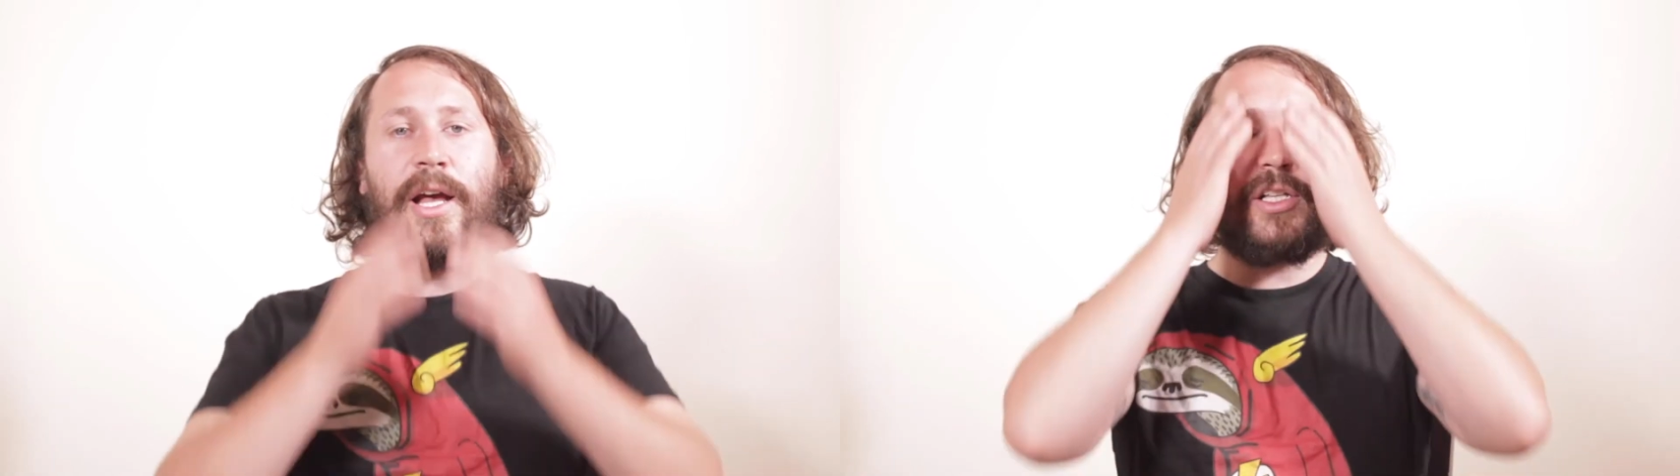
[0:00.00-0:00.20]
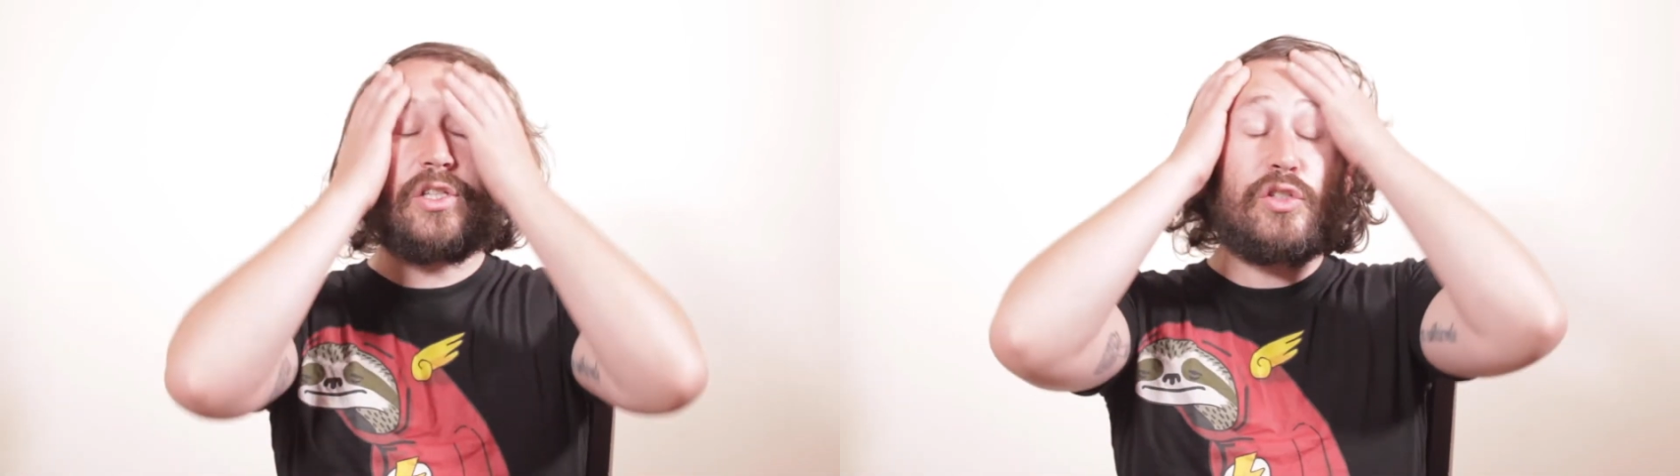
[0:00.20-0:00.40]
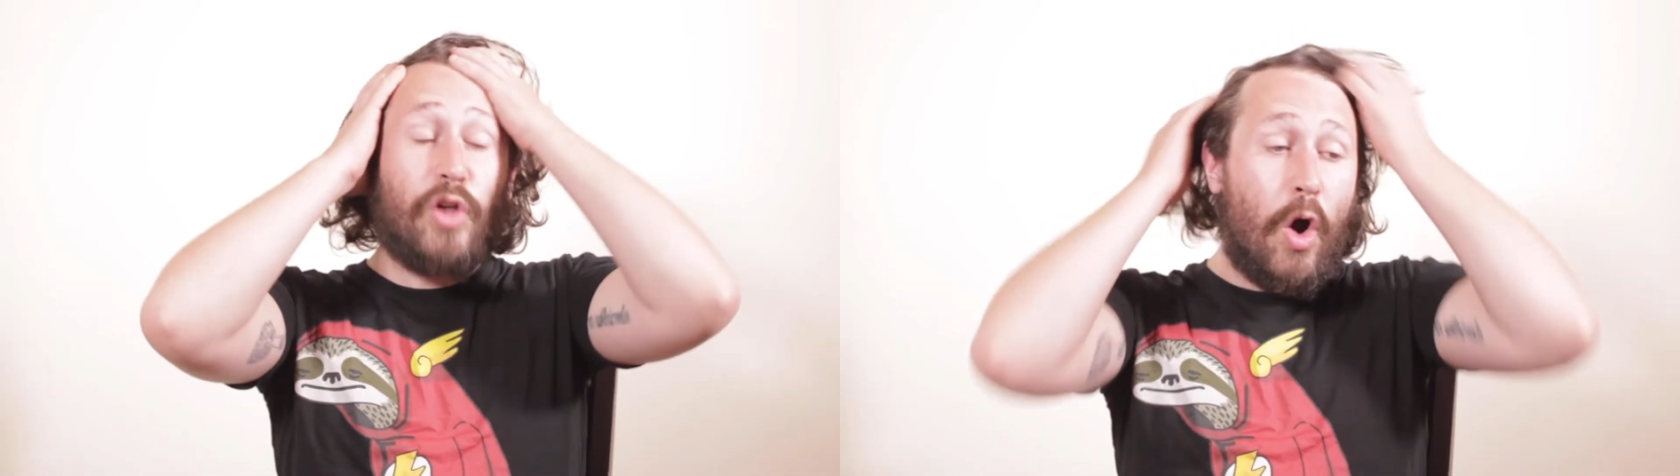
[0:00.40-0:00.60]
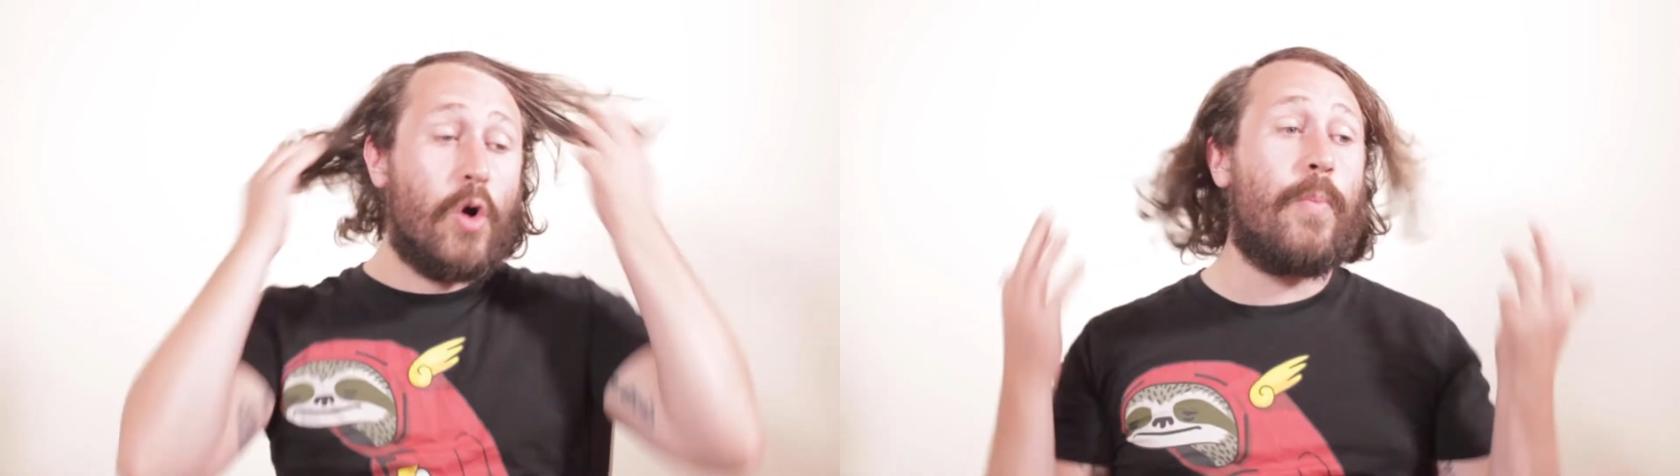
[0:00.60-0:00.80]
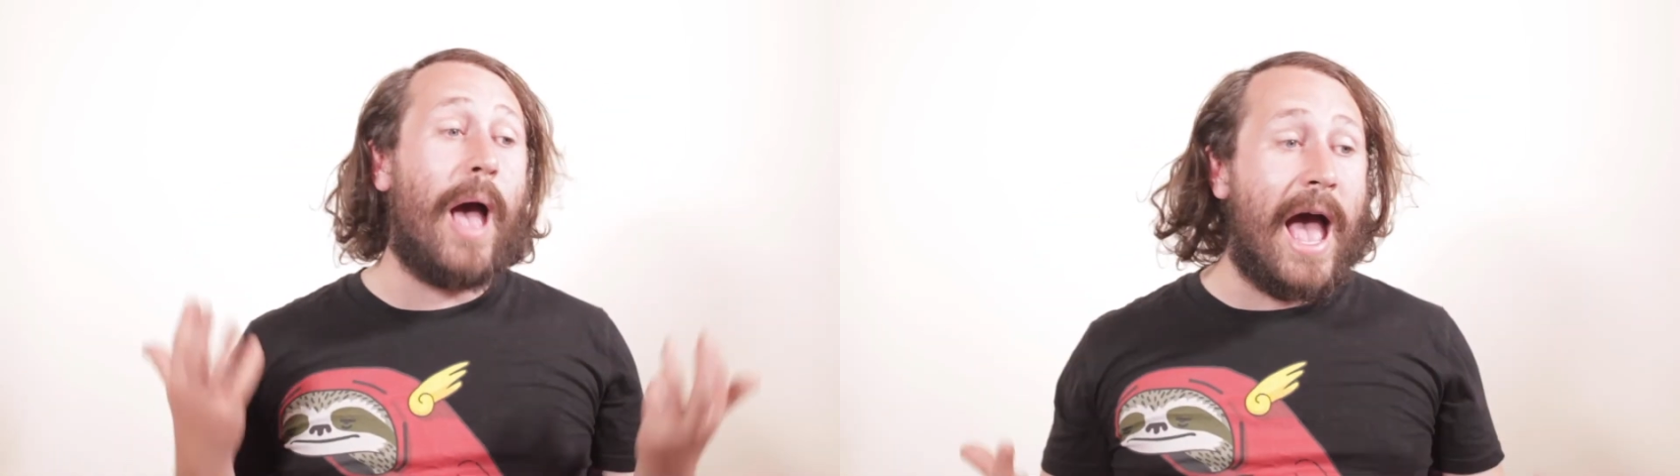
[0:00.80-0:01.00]
It's
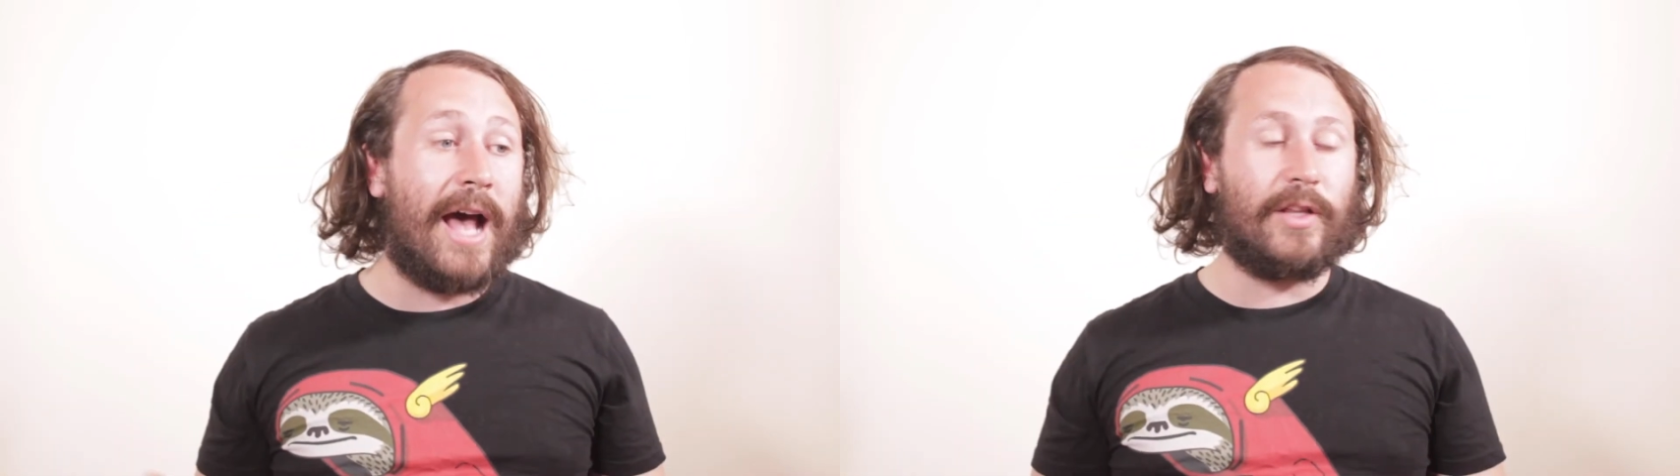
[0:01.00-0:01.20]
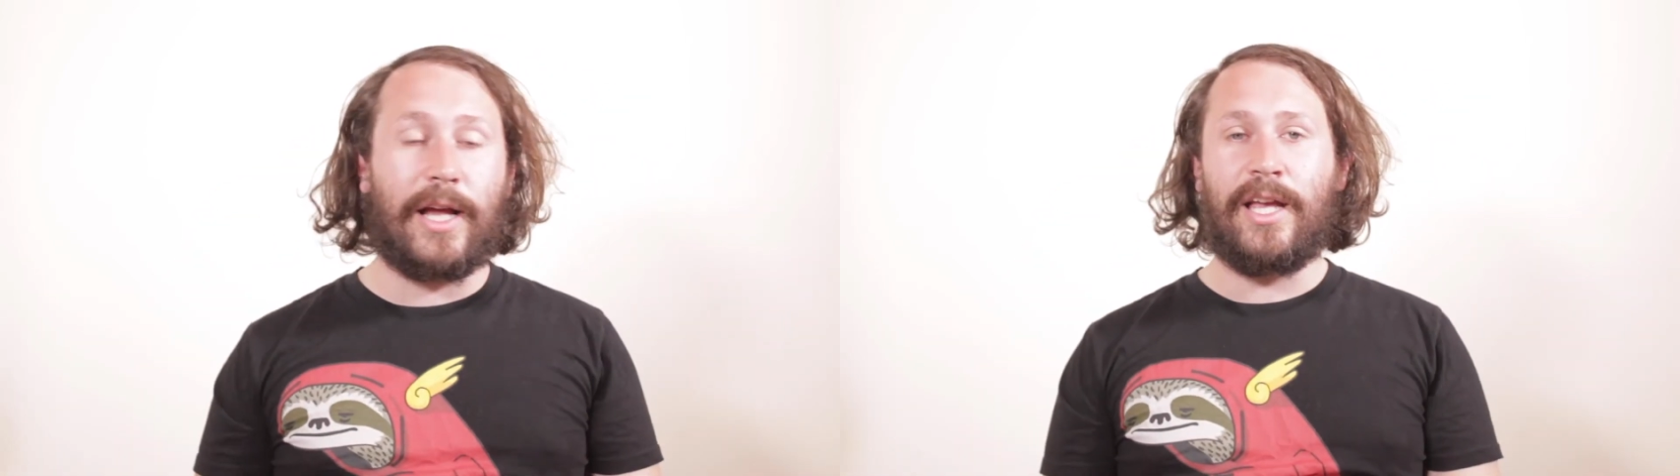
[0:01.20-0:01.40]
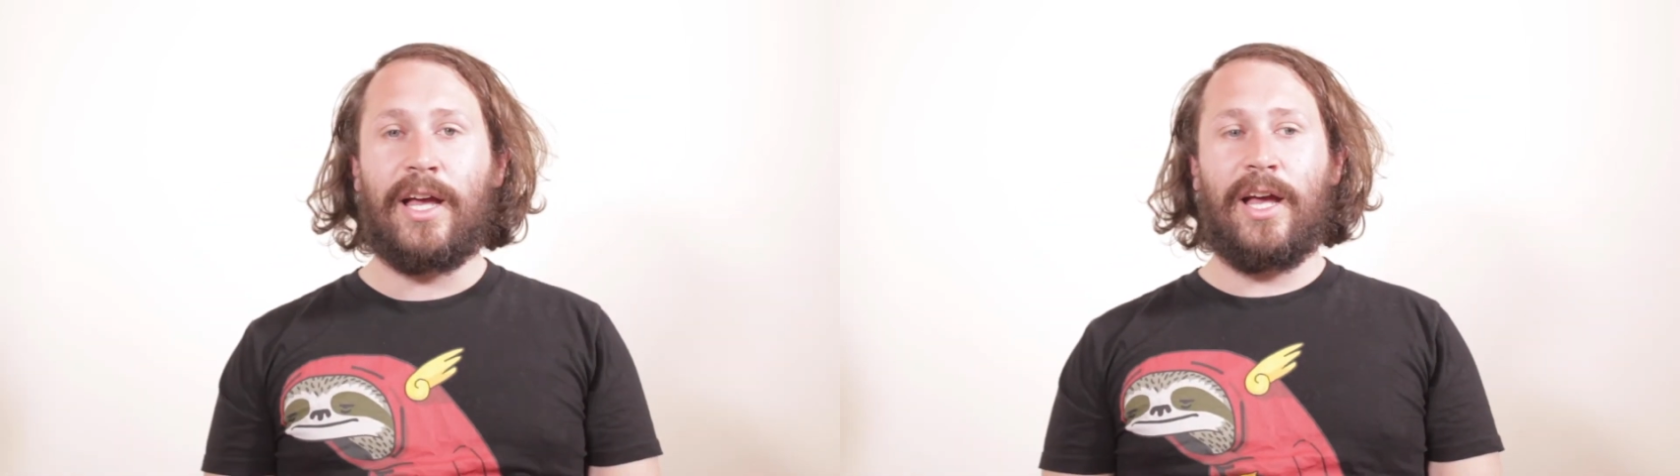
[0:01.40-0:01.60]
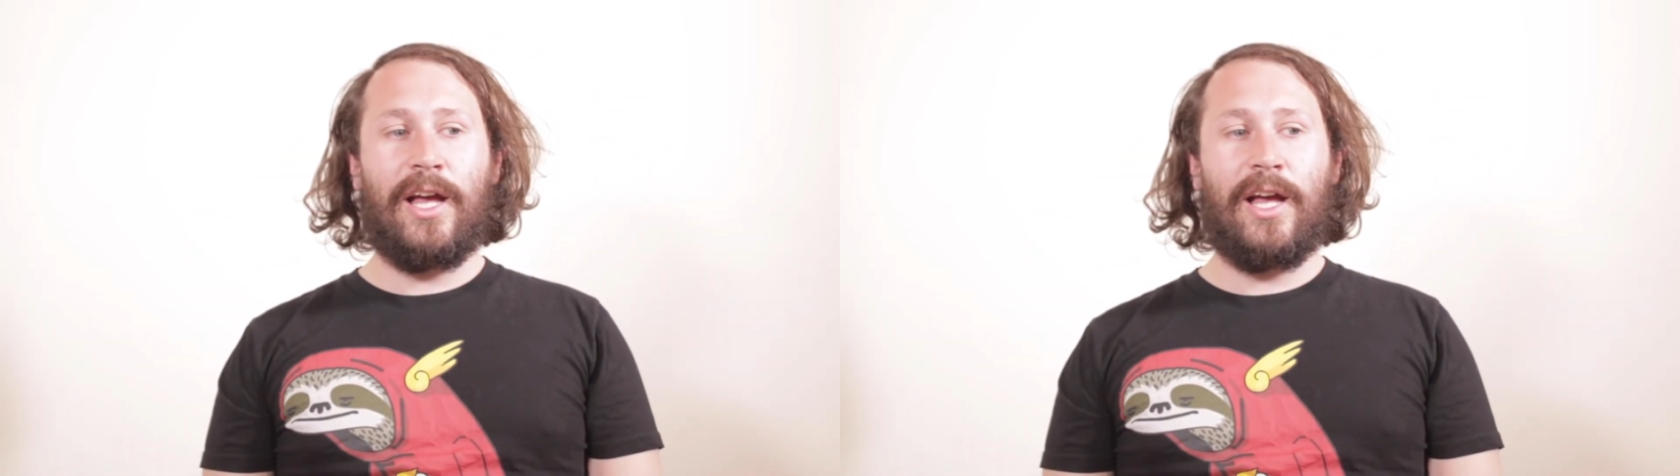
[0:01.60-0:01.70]
so bad. Like,